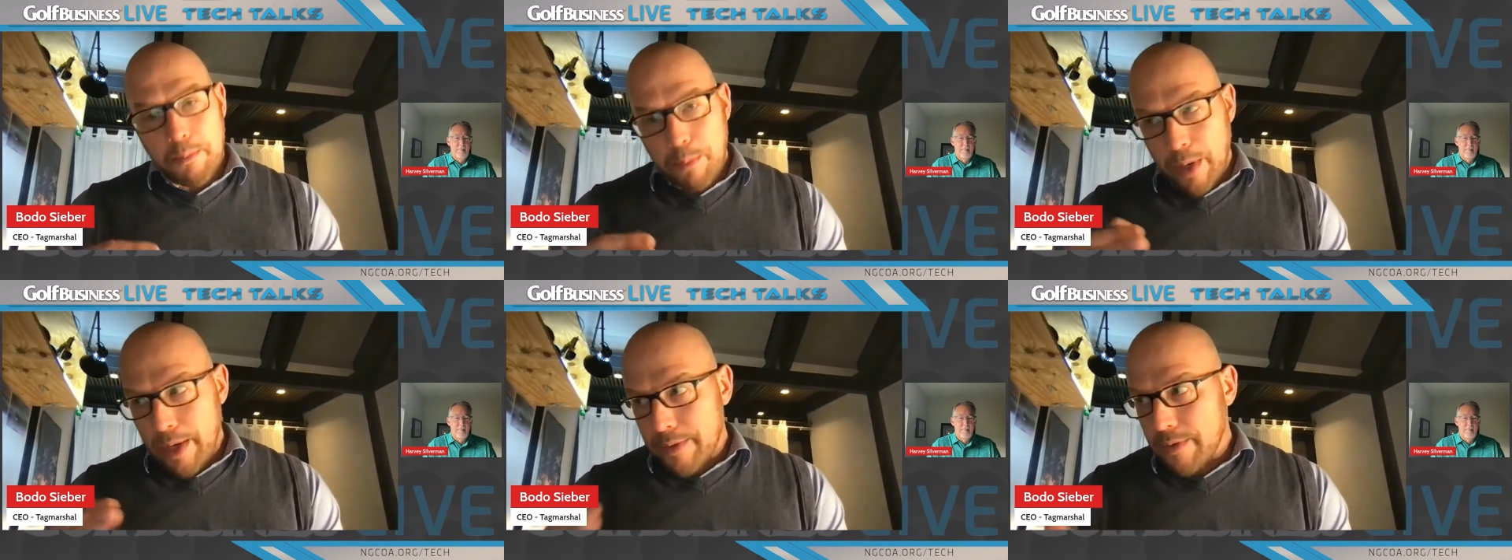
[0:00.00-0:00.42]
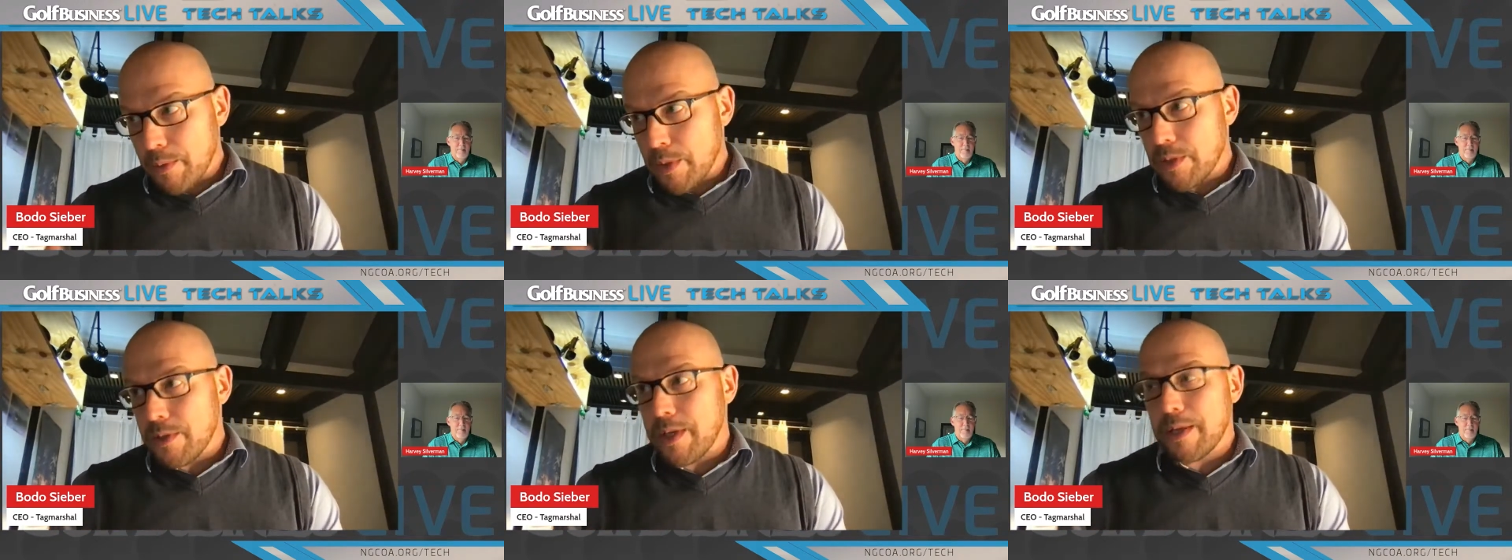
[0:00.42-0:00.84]
that
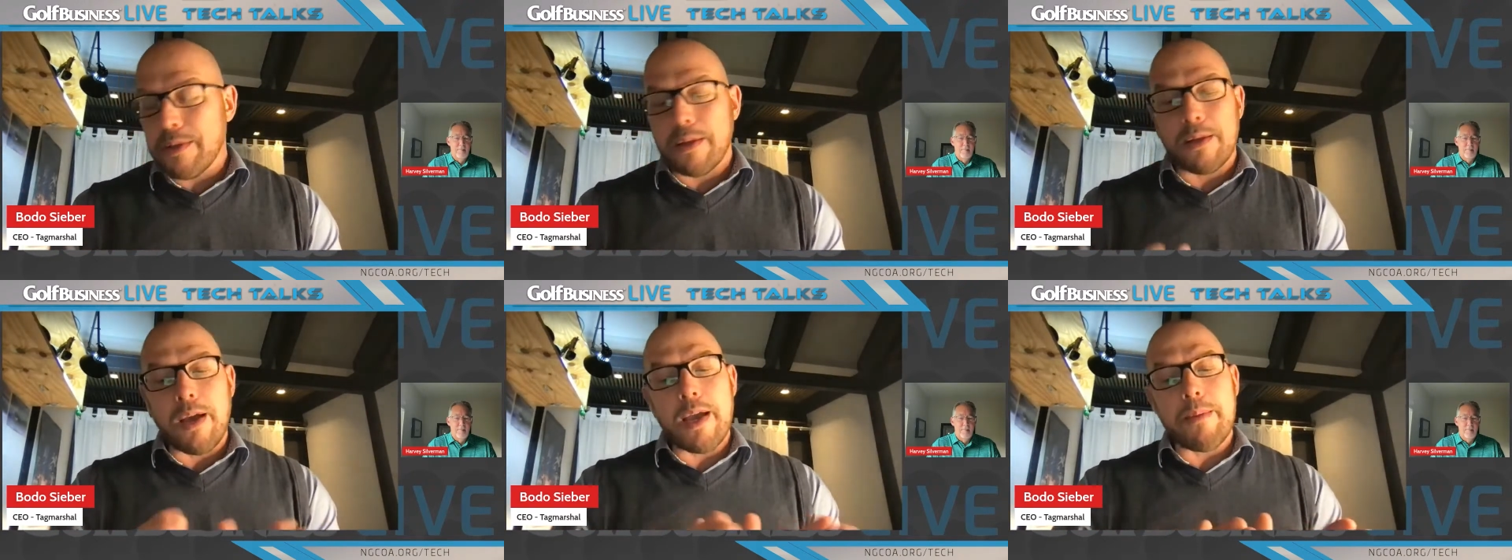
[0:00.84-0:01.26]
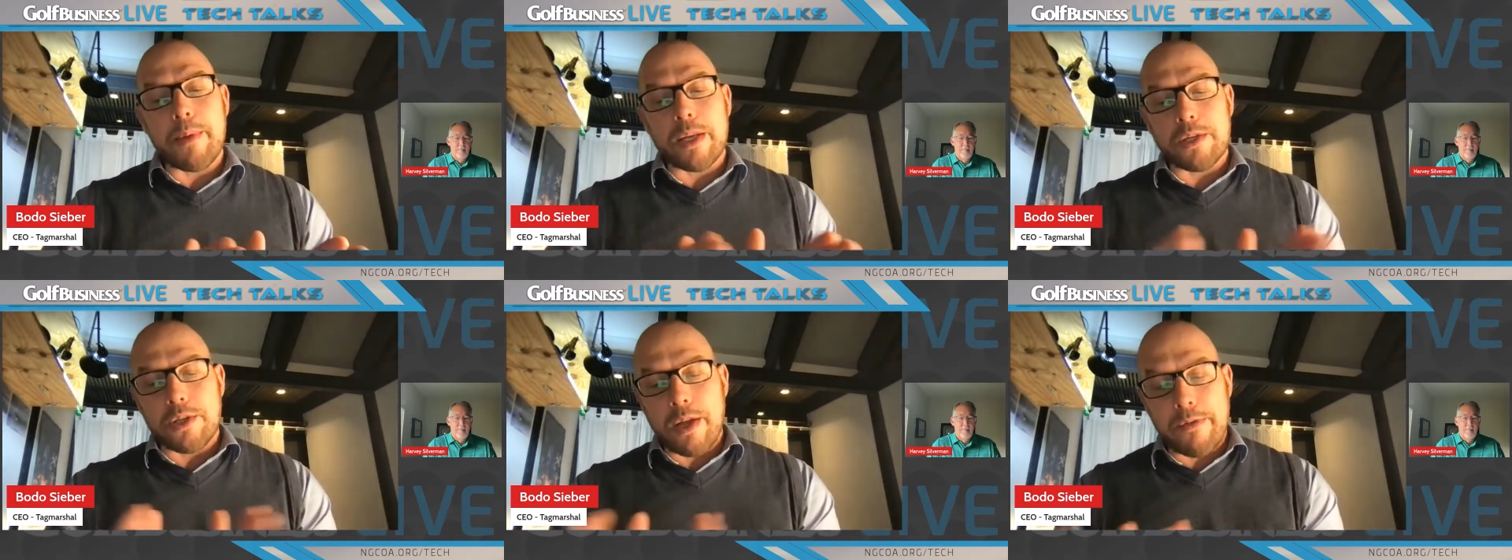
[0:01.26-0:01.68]
want to take their time
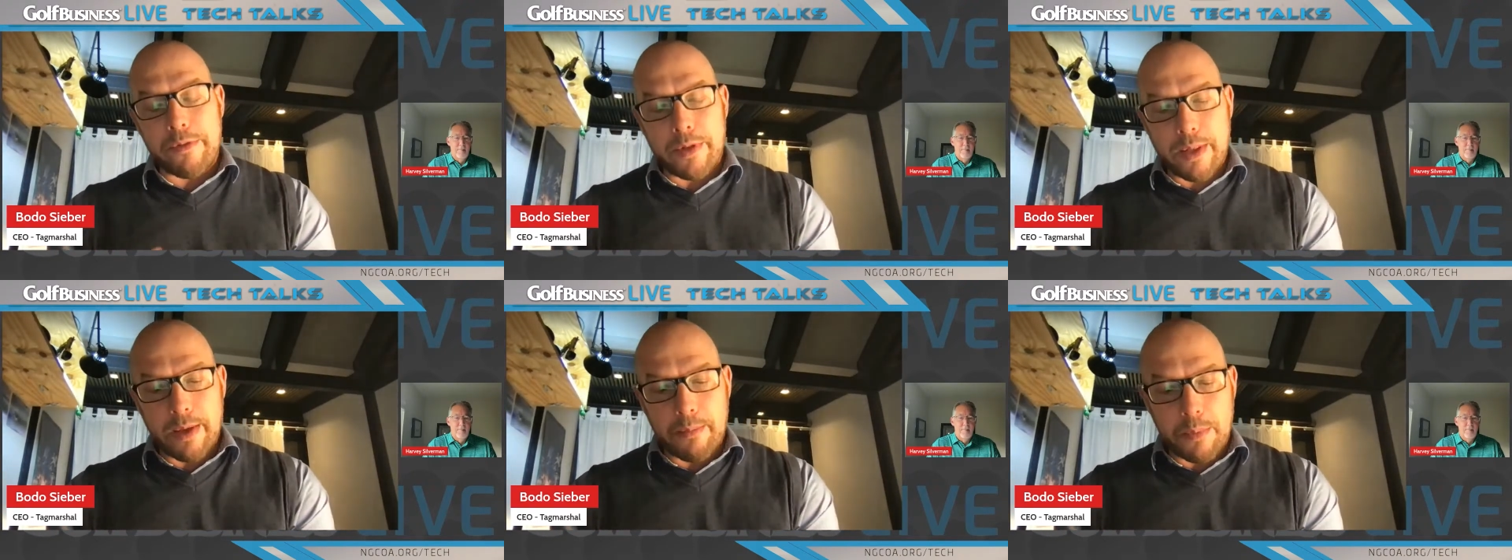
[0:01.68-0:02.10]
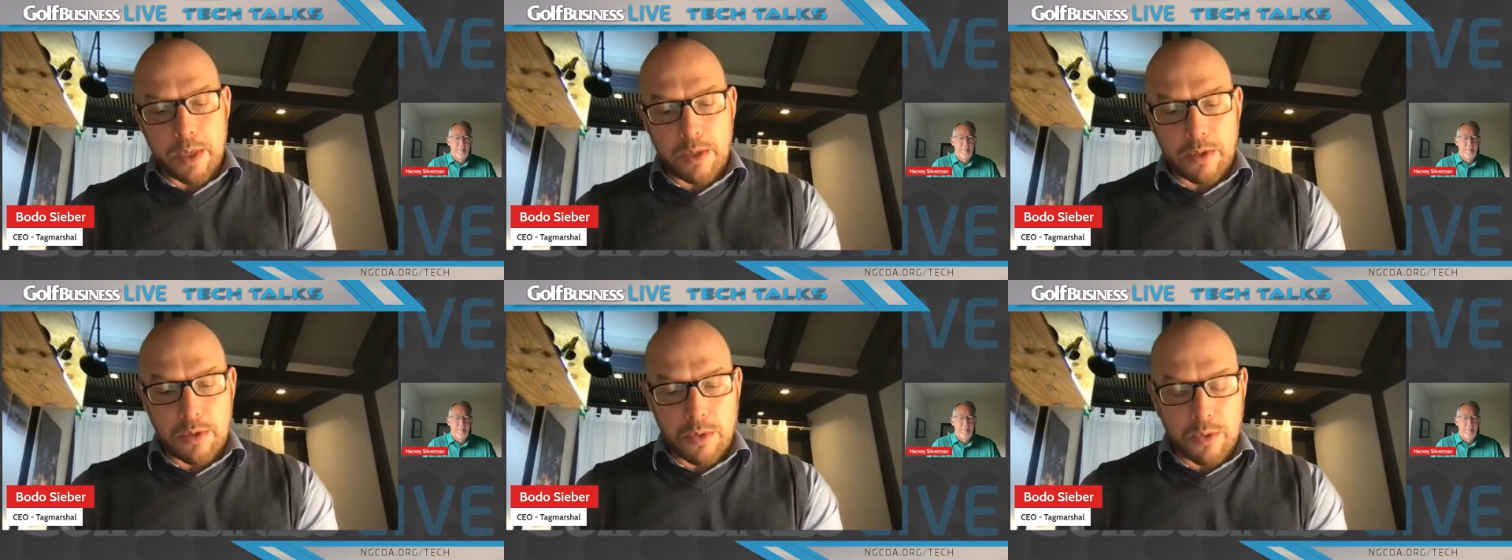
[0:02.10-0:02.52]
and shuffle them
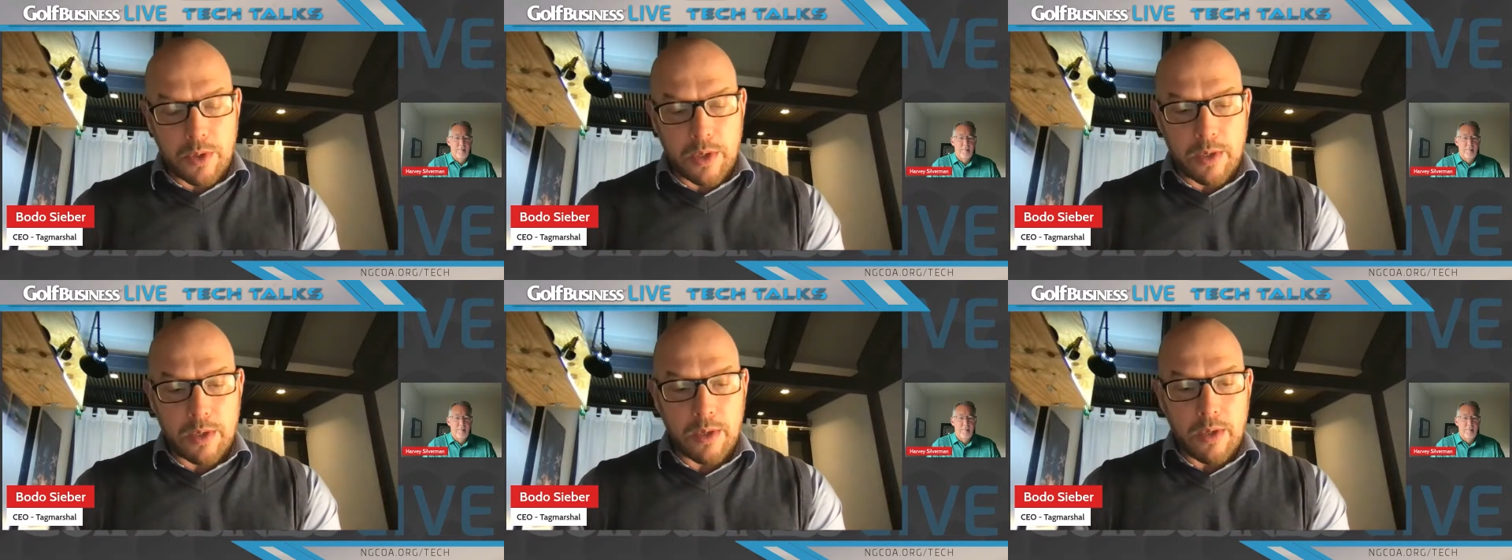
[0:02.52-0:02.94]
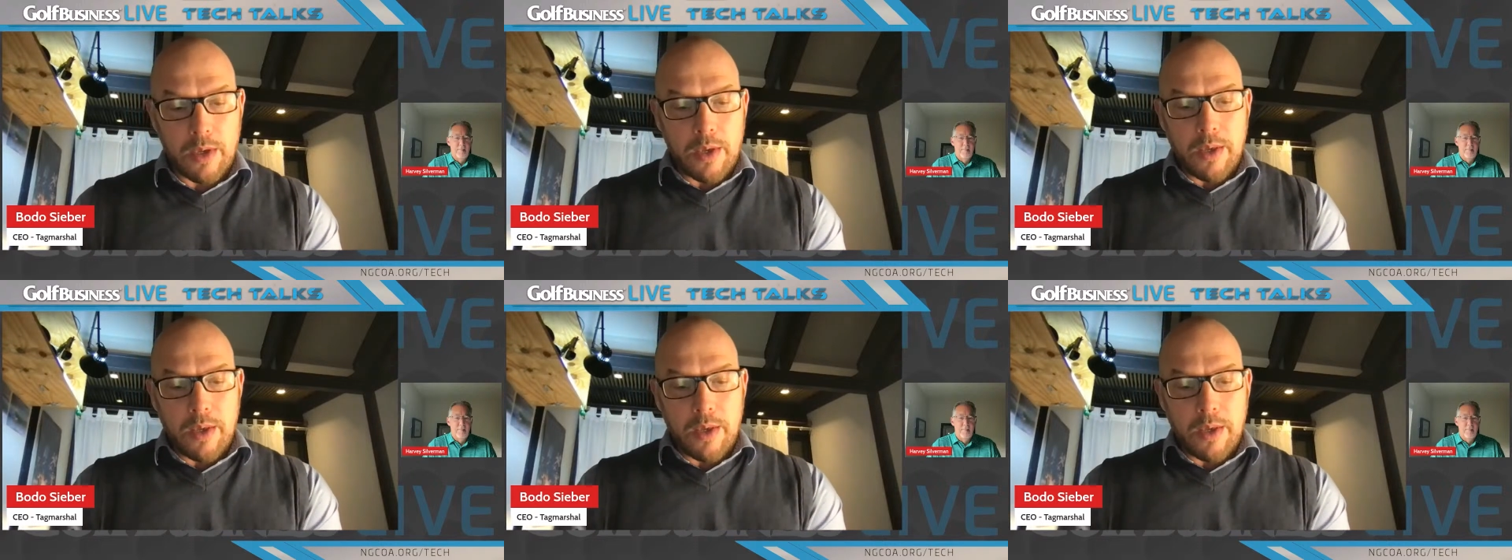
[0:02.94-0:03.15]
into the